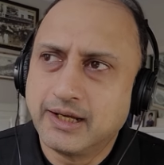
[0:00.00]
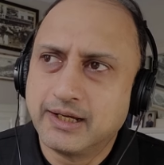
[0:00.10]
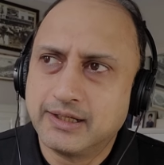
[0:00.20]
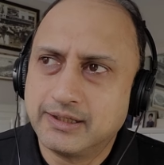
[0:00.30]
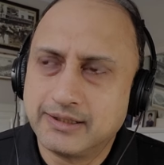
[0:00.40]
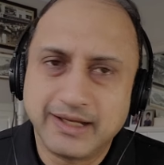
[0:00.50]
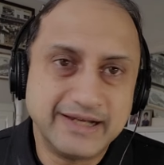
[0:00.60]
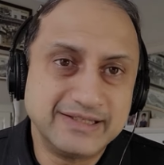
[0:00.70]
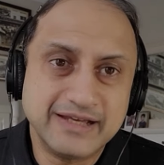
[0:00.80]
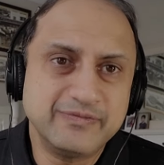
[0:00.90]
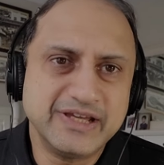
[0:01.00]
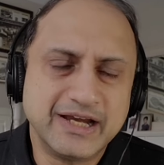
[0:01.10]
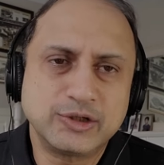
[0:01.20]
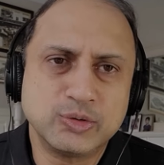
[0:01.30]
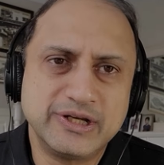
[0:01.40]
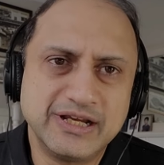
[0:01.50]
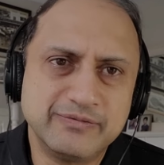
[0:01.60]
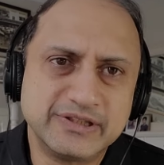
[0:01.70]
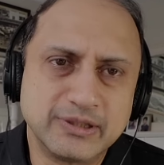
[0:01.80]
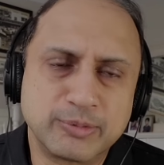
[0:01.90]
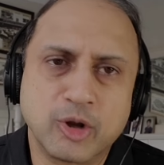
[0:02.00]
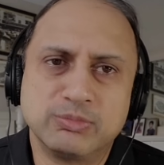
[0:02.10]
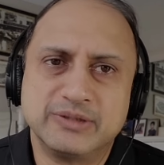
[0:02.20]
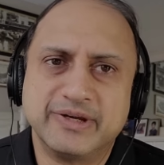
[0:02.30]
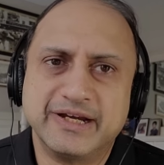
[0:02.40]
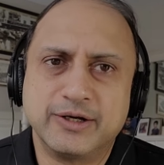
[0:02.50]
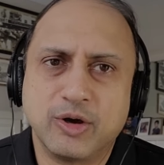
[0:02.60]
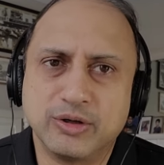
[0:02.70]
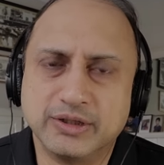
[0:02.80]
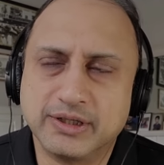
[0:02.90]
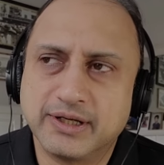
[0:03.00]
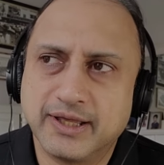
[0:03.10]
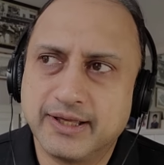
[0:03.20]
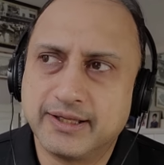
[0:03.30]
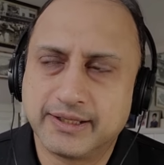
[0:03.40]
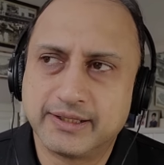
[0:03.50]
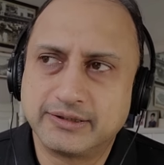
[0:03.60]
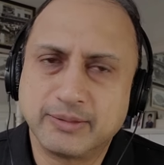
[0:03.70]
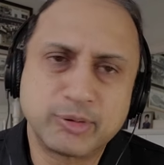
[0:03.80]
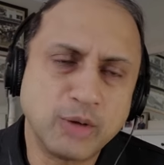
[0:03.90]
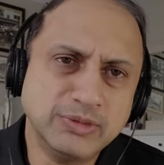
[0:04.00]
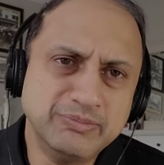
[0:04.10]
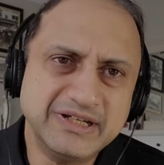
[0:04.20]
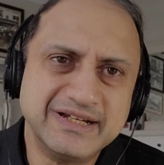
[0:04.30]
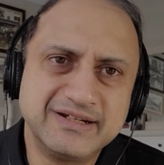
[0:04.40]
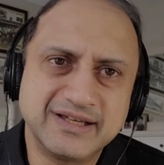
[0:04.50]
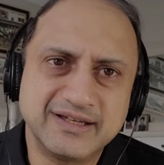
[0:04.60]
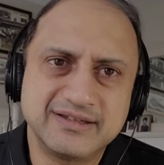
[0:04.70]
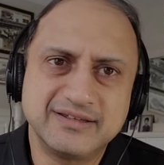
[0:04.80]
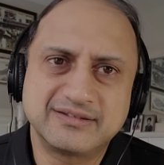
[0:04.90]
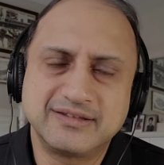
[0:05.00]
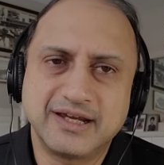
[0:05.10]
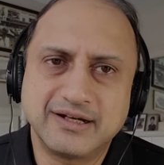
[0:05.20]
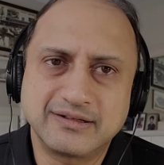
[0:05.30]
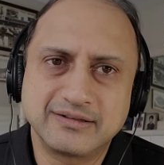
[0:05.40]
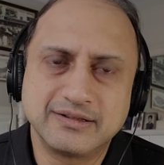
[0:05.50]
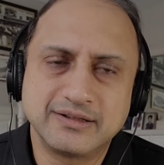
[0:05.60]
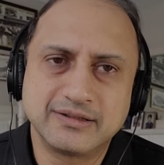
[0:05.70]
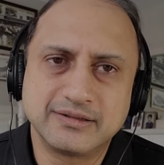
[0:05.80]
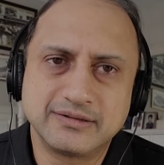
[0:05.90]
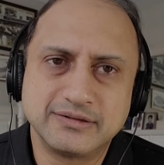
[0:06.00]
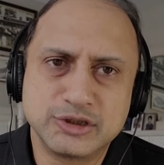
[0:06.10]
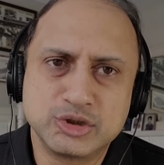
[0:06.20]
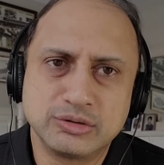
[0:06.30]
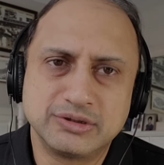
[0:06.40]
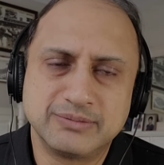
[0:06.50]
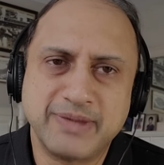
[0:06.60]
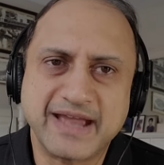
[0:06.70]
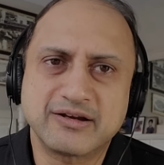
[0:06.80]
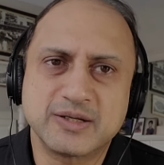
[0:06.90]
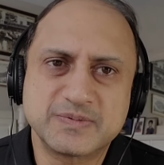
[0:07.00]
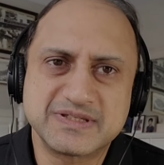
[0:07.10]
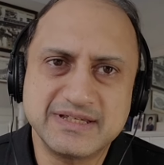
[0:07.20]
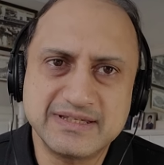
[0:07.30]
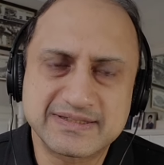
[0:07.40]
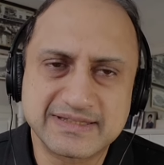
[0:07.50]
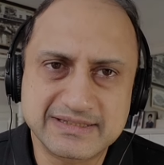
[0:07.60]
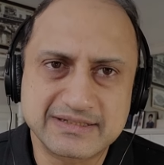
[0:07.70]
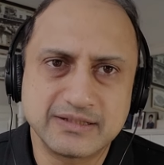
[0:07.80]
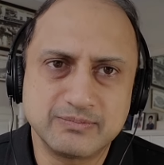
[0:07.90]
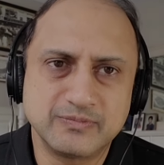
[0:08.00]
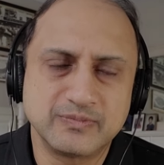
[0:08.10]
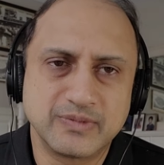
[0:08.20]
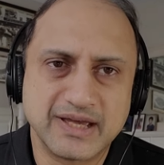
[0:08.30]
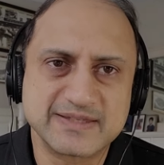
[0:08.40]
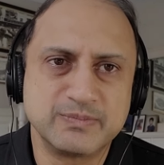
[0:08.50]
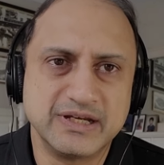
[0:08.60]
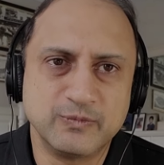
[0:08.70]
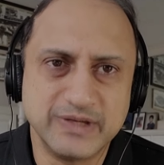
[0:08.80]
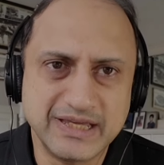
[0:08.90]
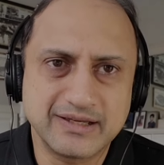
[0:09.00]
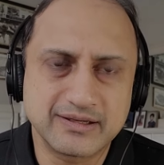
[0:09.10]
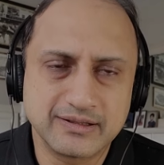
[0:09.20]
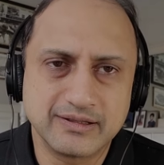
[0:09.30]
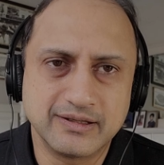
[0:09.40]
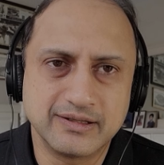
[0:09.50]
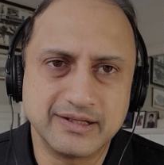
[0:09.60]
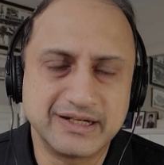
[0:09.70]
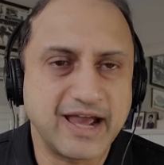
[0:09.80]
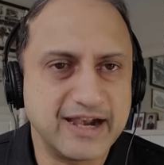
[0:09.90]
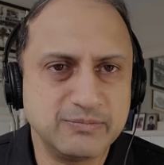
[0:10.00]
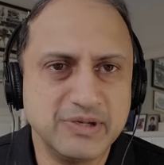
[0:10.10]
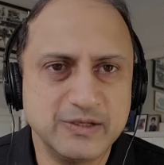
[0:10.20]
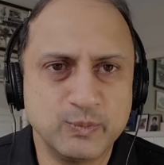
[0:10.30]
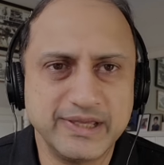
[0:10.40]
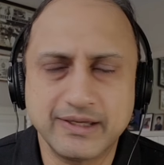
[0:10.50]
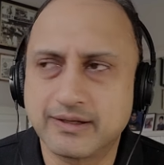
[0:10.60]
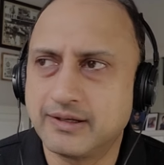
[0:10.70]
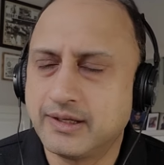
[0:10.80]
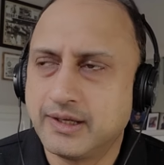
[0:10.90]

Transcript: Uh, and then we had to deal with the problem head on. Uh, the problem in India is that uh, the, the bankruptcy system has been weak. Uh, it had been weak.